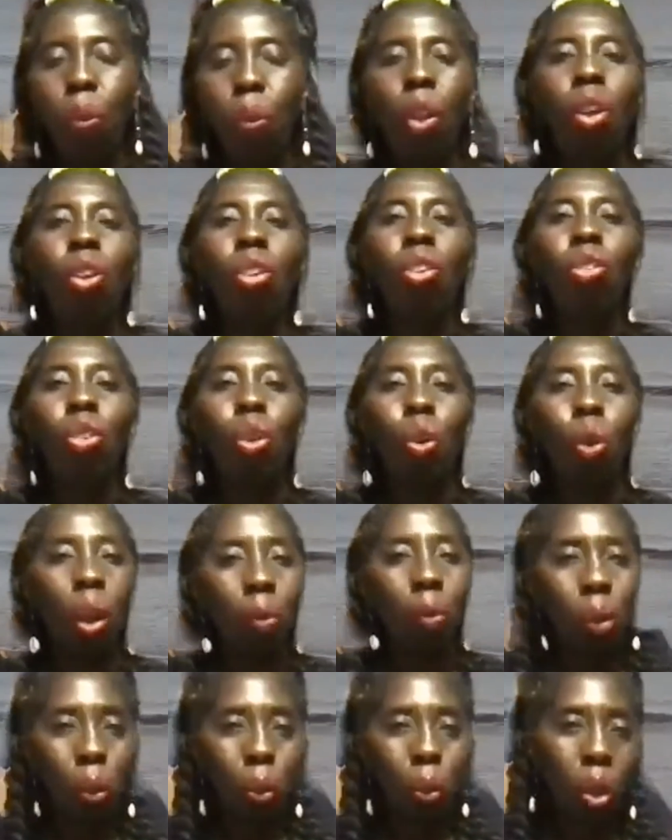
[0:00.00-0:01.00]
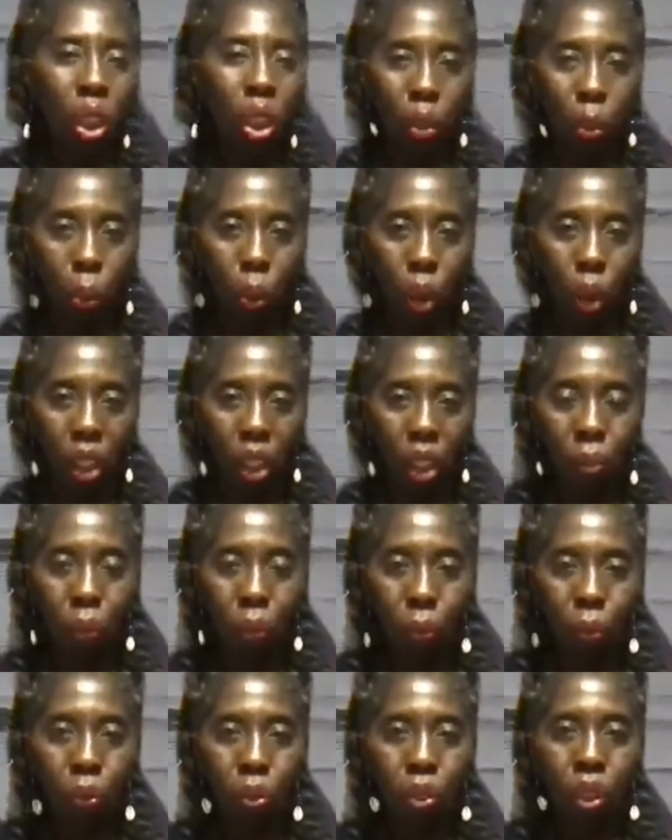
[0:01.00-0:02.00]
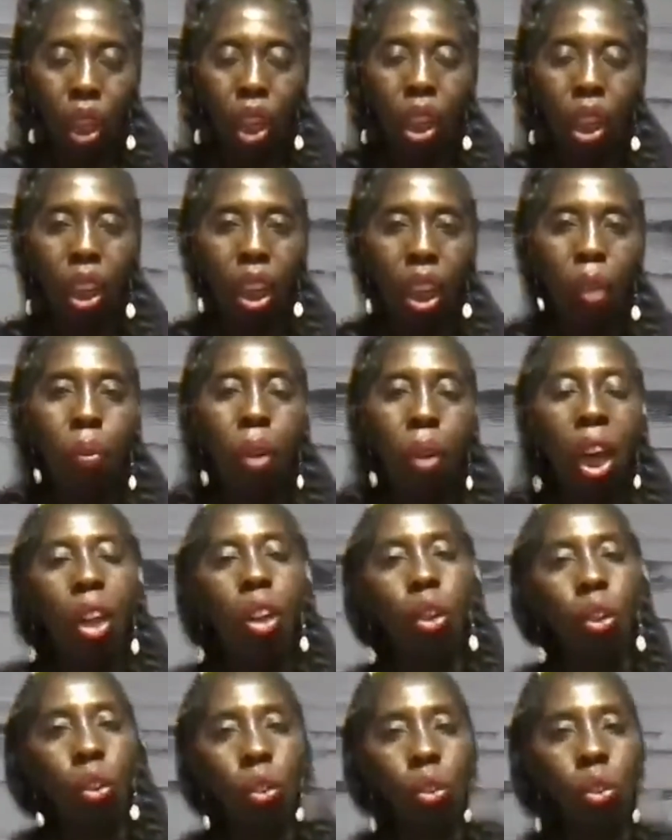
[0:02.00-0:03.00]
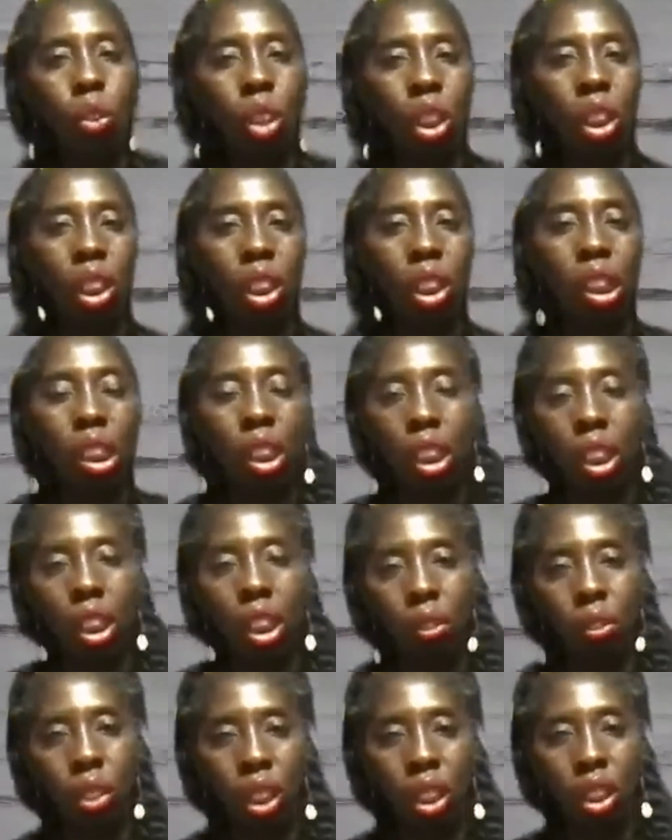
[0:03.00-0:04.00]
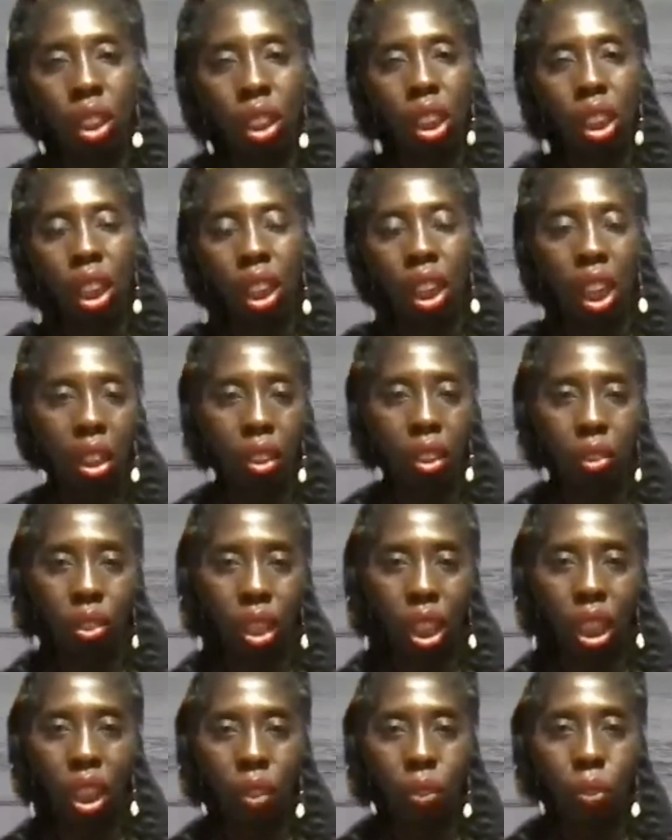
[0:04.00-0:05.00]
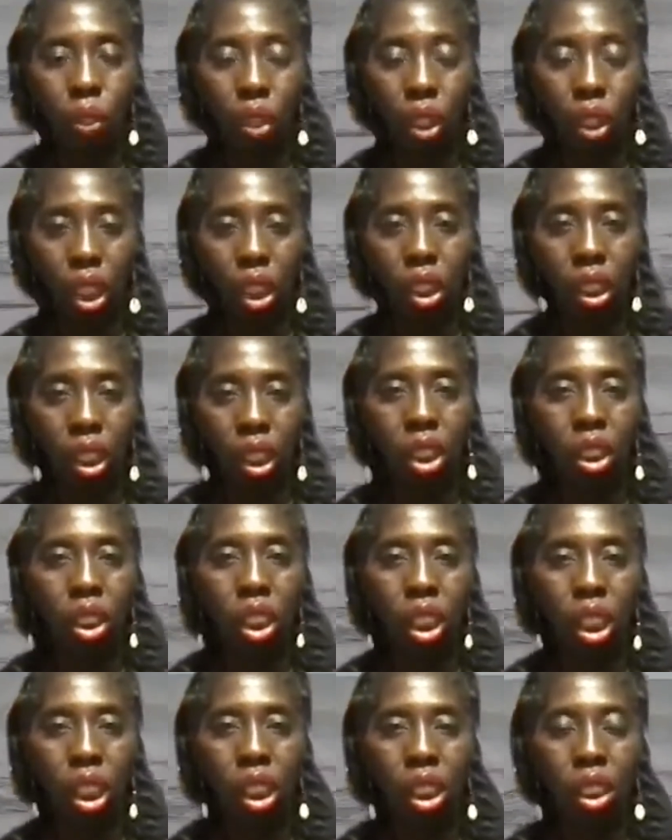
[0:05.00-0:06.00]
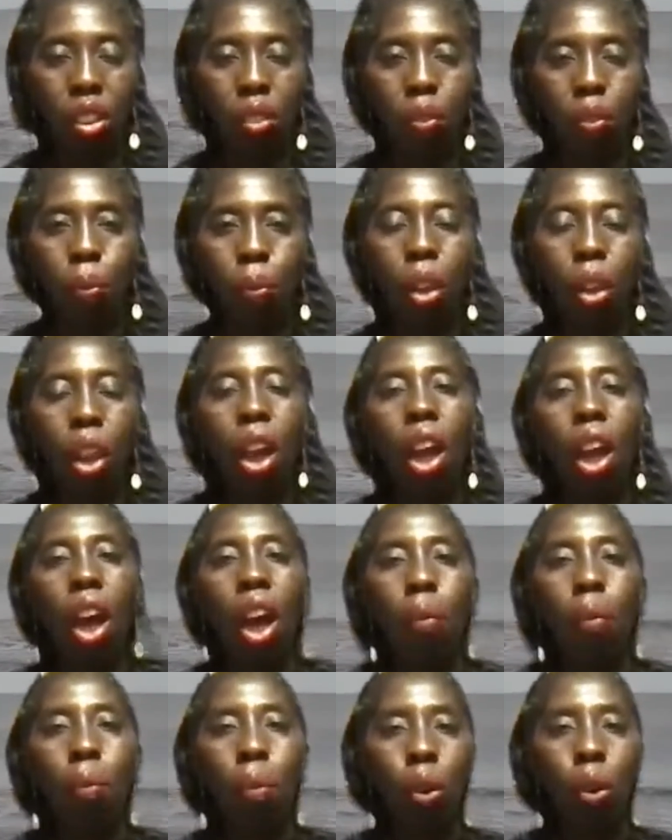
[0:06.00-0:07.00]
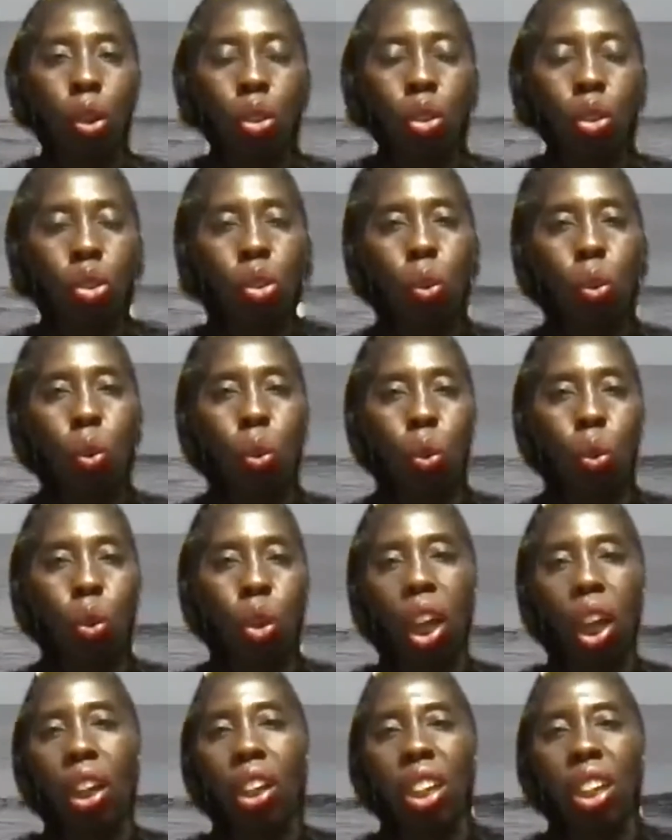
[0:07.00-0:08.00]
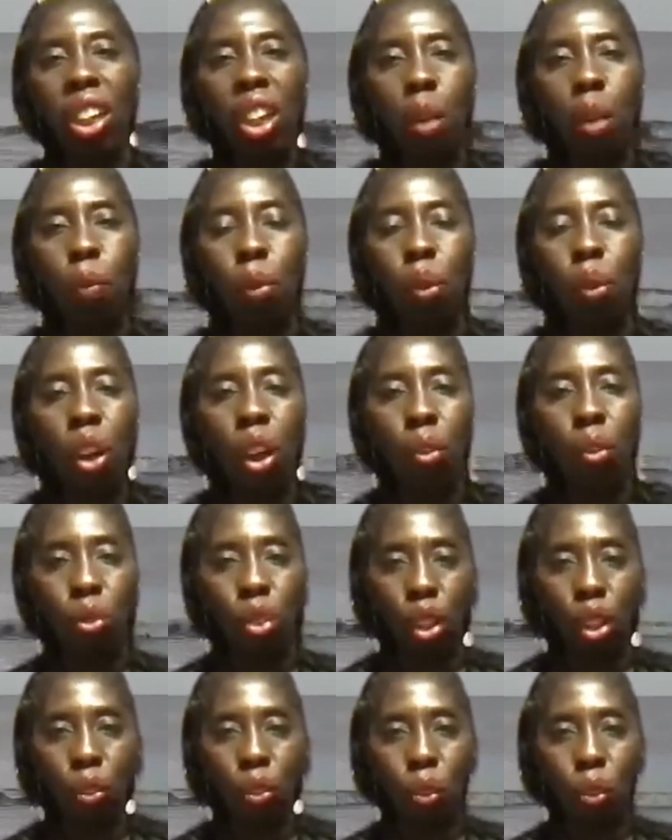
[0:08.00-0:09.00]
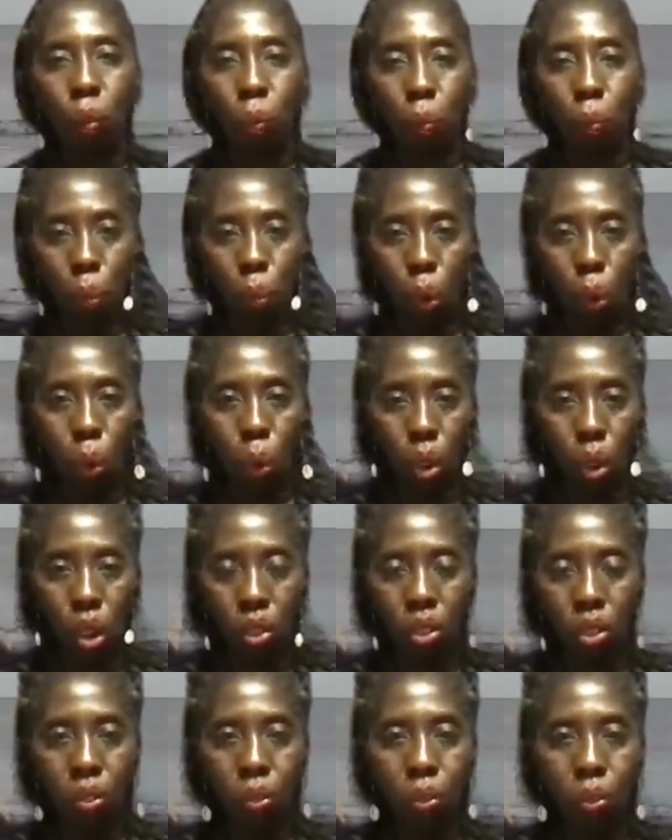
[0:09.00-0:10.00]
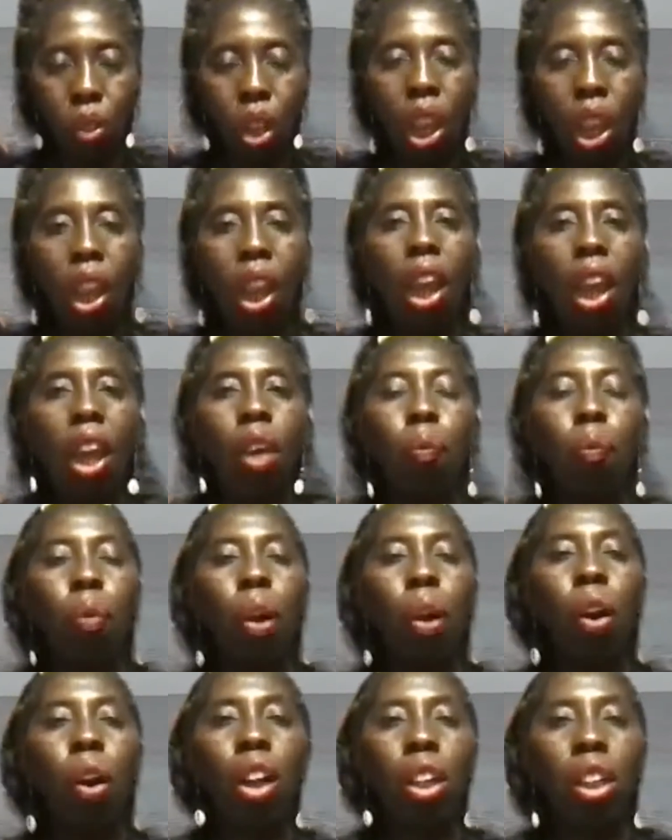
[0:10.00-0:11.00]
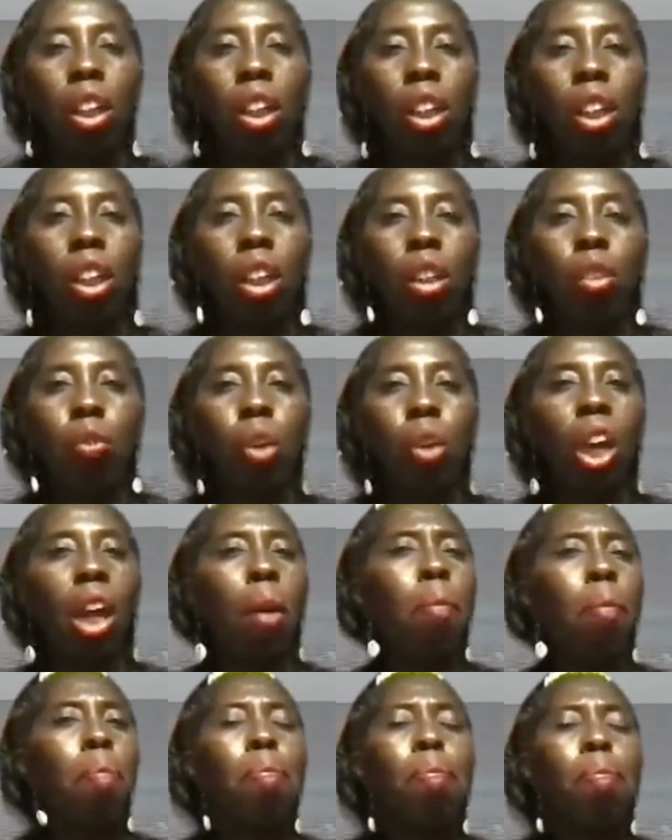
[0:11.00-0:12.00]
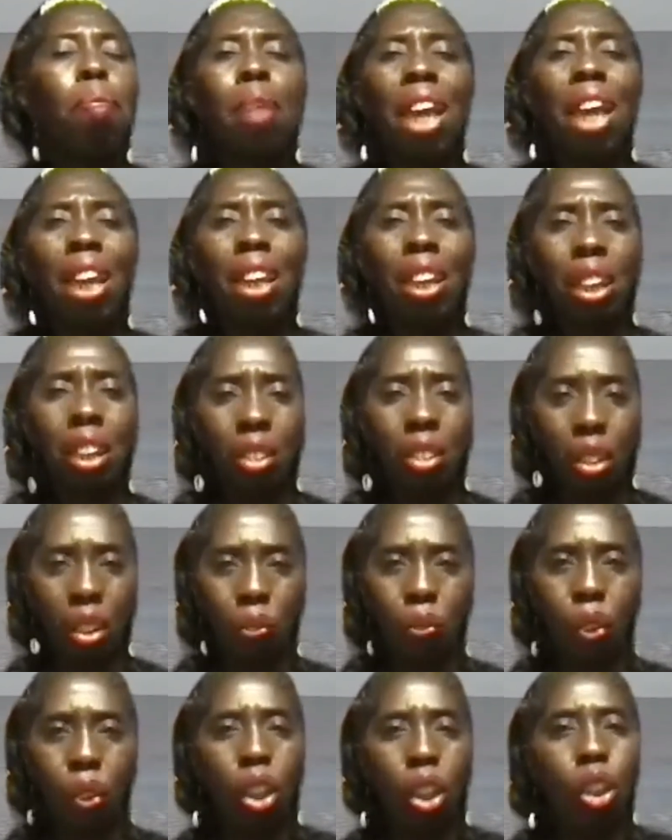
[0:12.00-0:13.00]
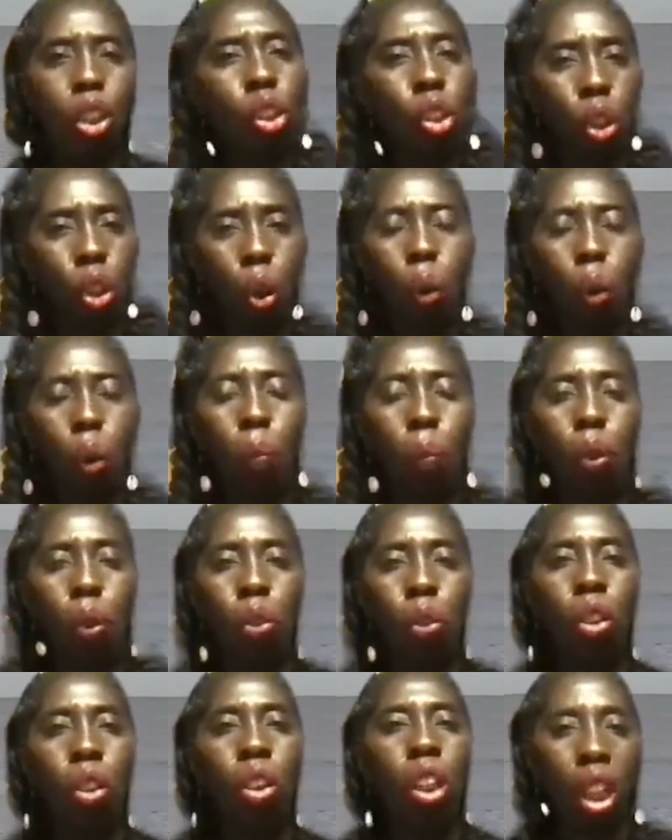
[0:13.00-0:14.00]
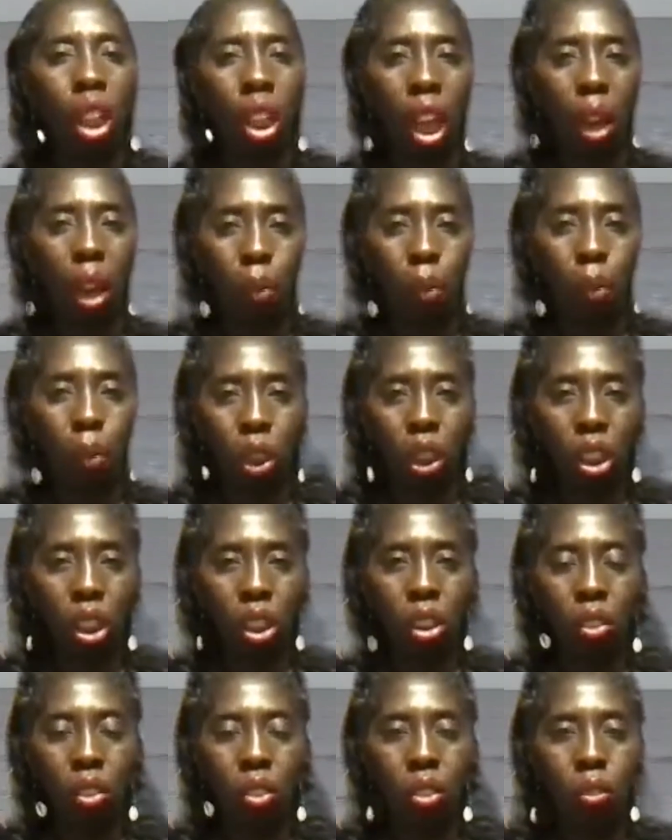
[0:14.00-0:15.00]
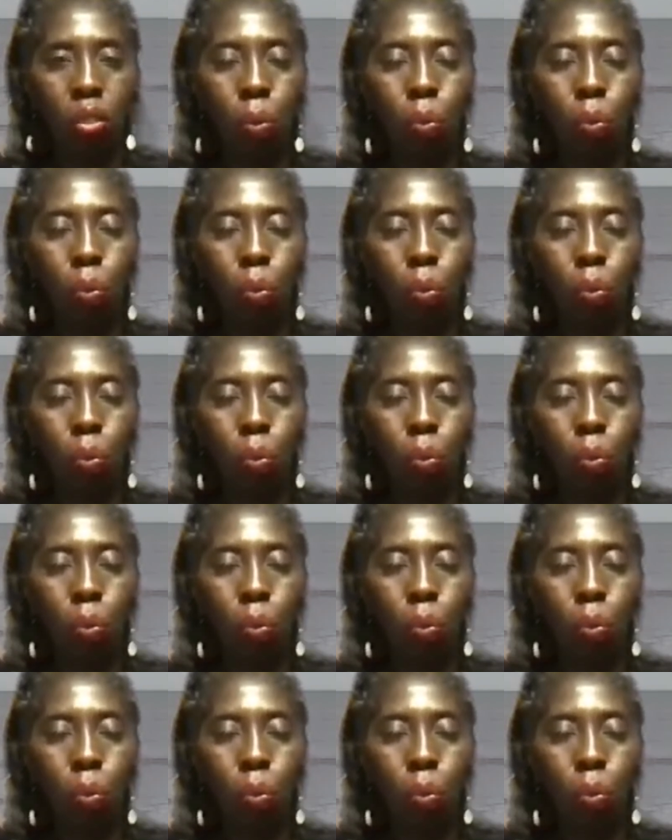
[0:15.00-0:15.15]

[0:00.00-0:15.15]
So I'm Queen Quet, and I'm not only the Chieftess head of state for the Gullah Geechee Nation, I'm also on a number of different boards and part of many different global collaborations.